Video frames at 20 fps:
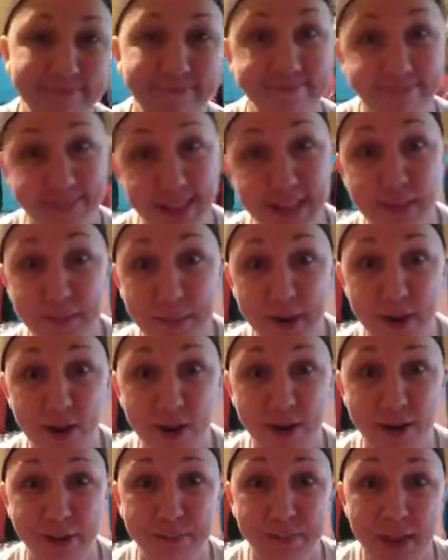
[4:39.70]
That's my
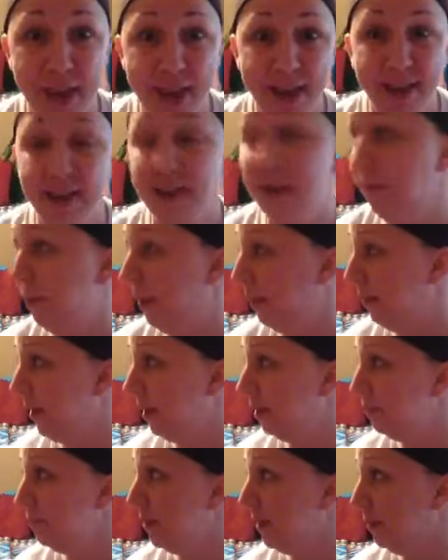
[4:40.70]
daughter. Baby,
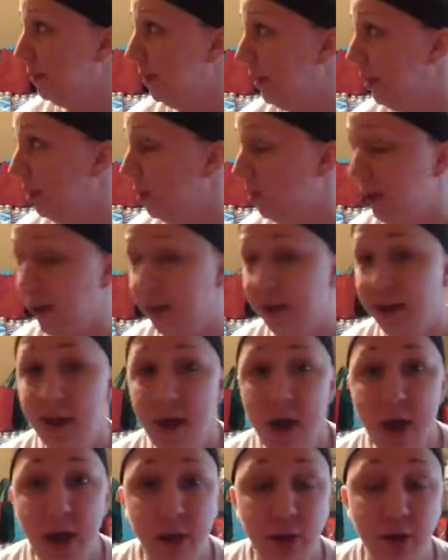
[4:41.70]
give me a minute, okay?
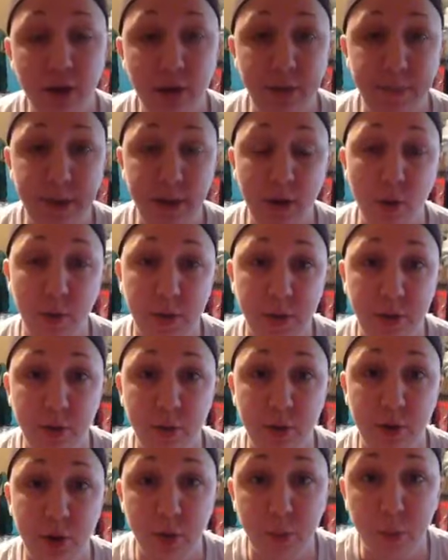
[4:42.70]
You're going to be going through
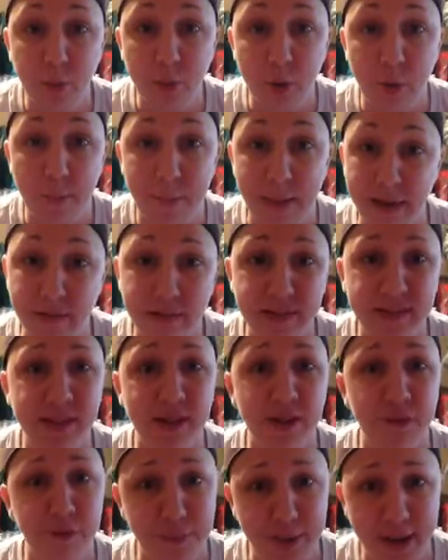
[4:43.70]
innumerable amounts
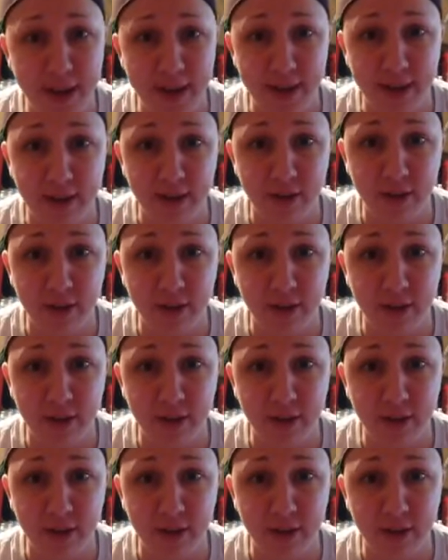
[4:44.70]
of pain.